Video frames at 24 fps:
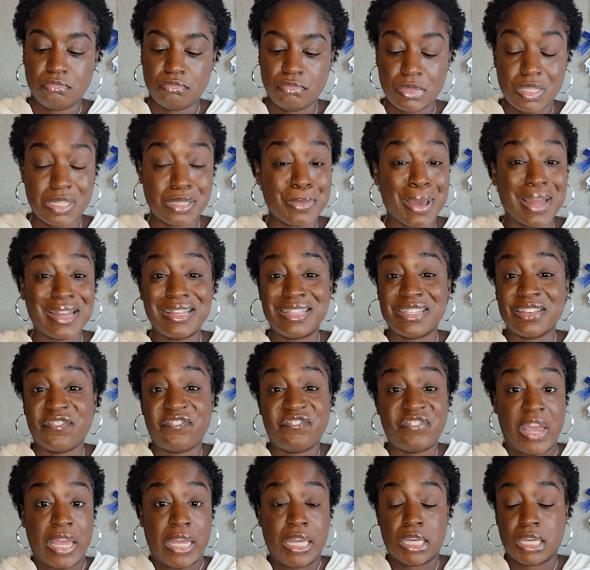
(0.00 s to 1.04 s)
Somebody's a
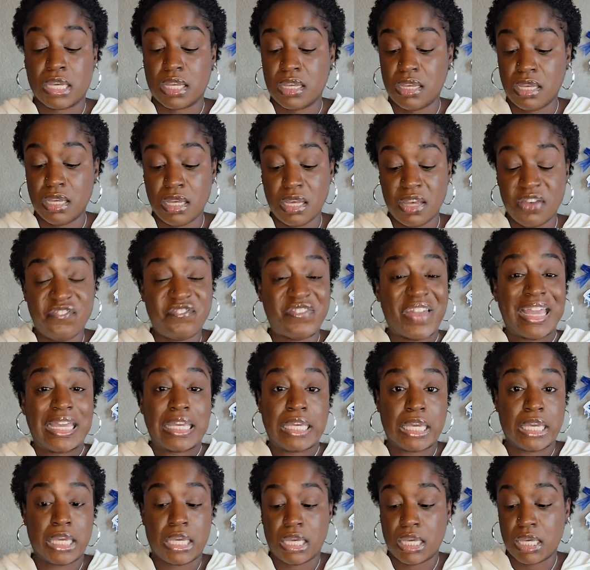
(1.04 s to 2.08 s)

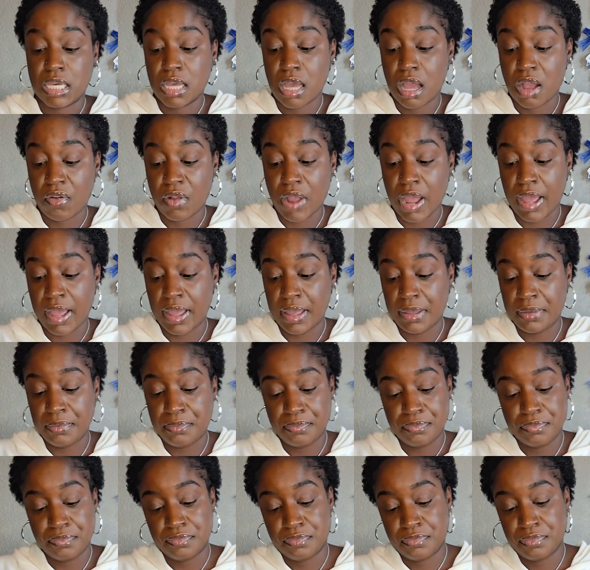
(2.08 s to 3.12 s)
fakey, all right?
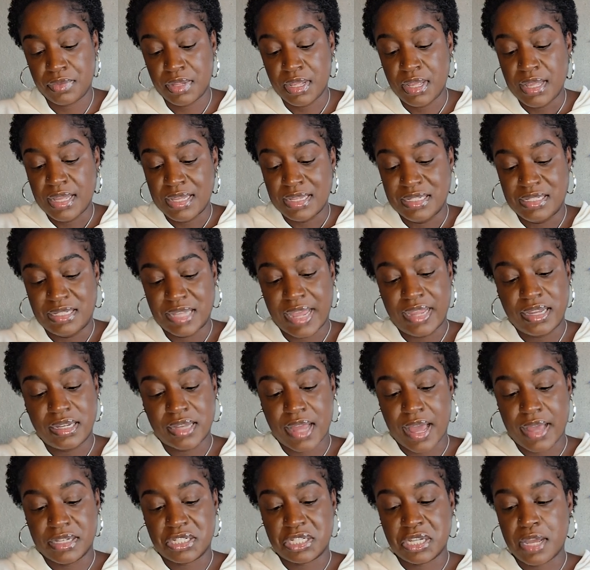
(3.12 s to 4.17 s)
Date
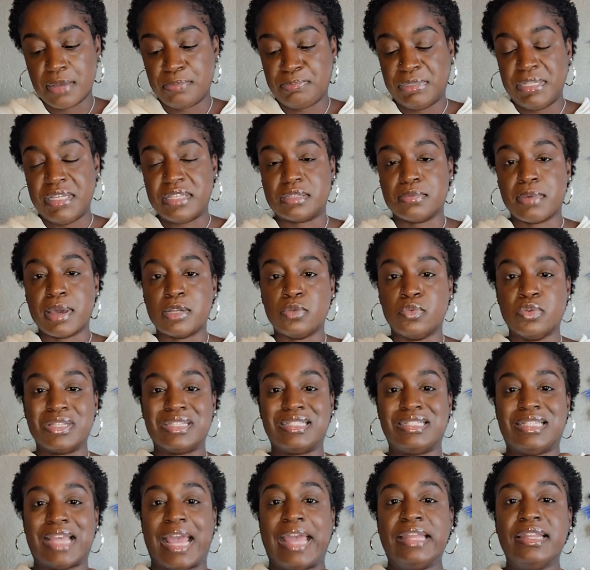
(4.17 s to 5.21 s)
night, y'all, please, somebody
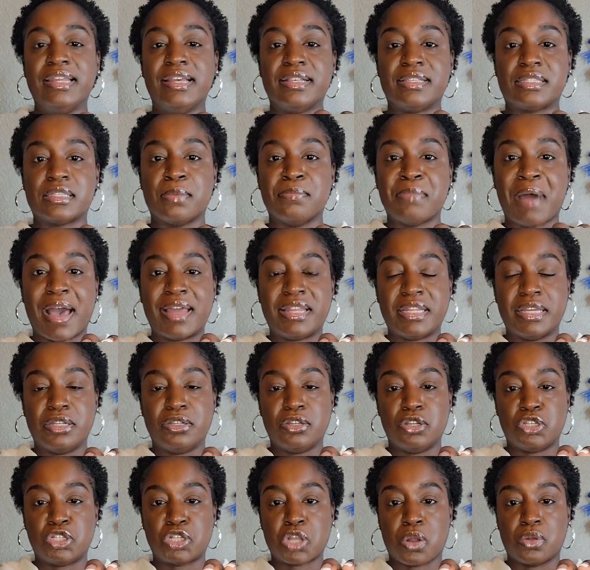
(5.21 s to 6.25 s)
was dating somebody in
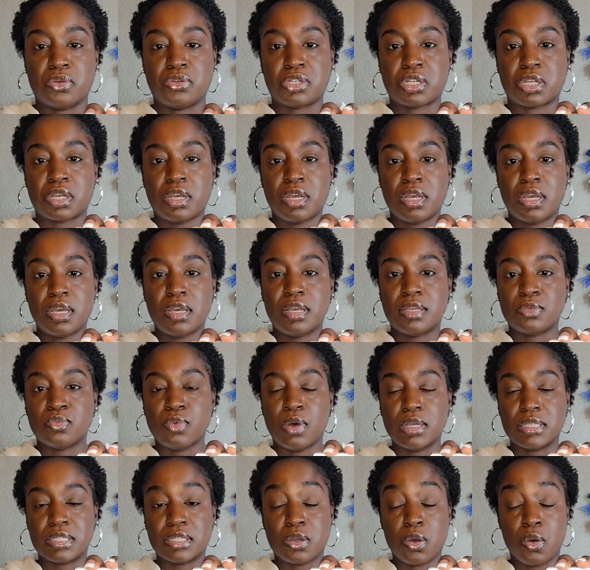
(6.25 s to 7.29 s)
the church is
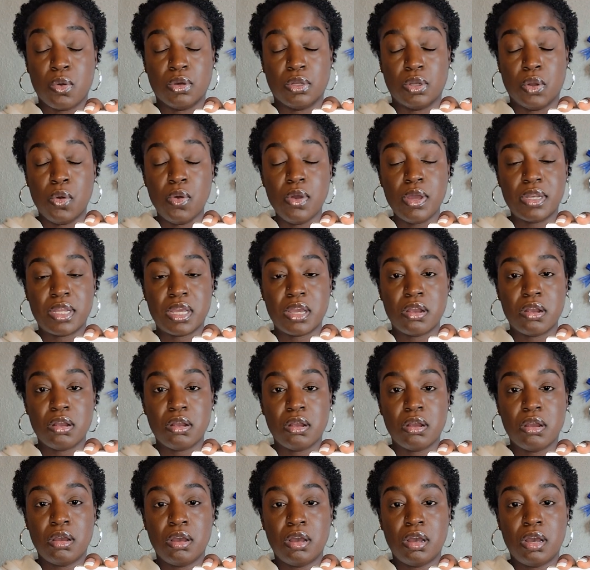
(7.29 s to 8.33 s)
what's going on here,
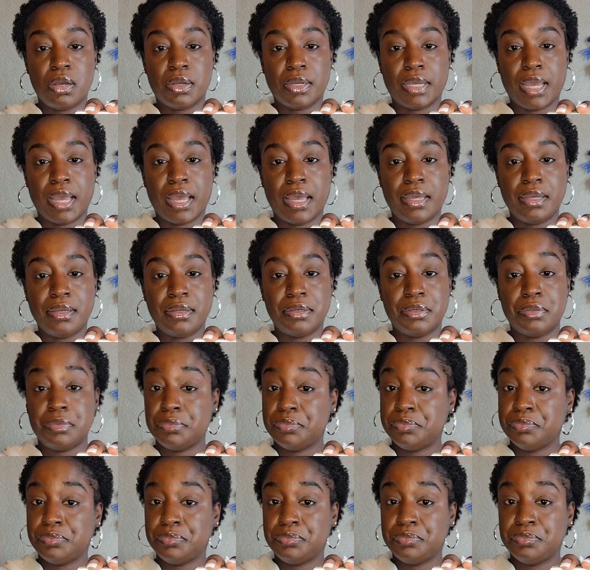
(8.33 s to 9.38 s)
okay?
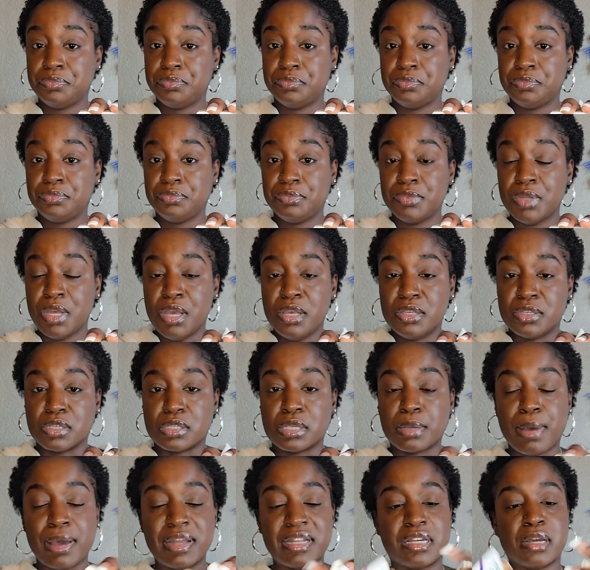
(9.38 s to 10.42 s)
So
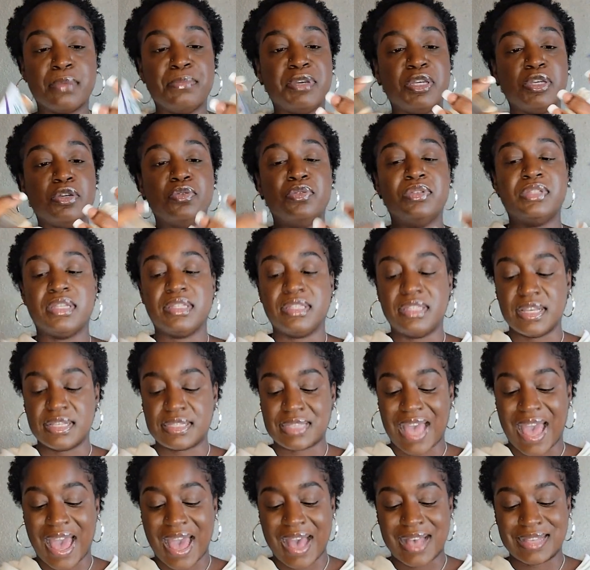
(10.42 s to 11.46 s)
somebody could be using this
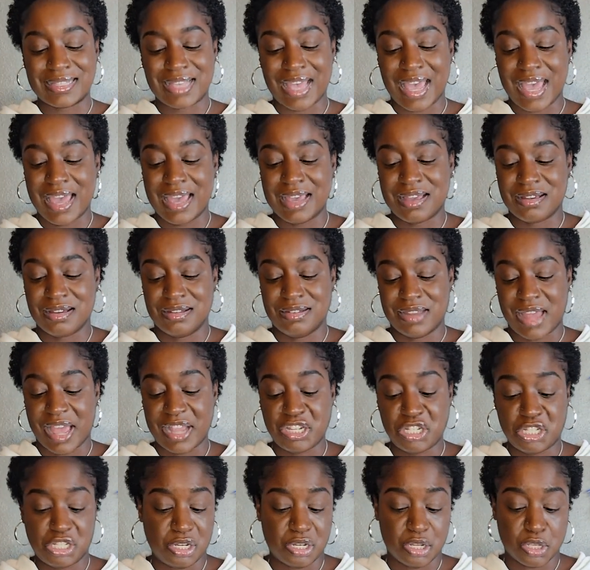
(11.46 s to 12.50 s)
as a
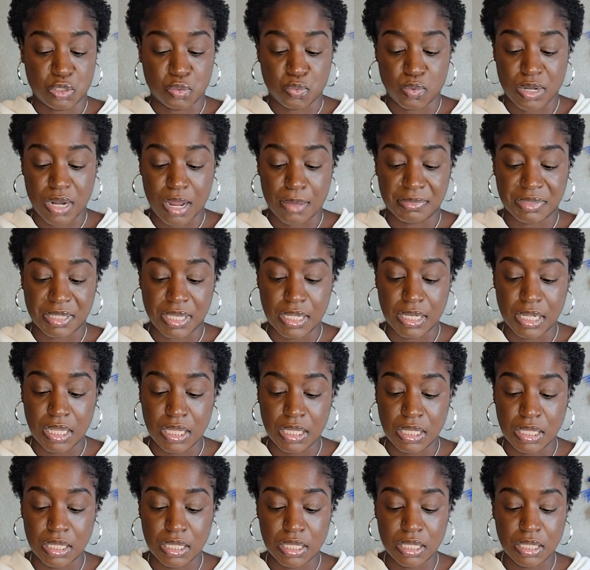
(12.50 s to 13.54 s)
connection is what I'm
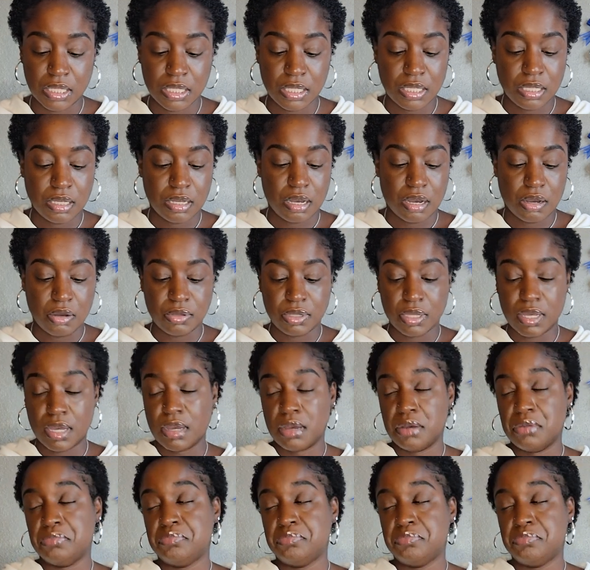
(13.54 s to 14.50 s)
getting. Oh, yeah.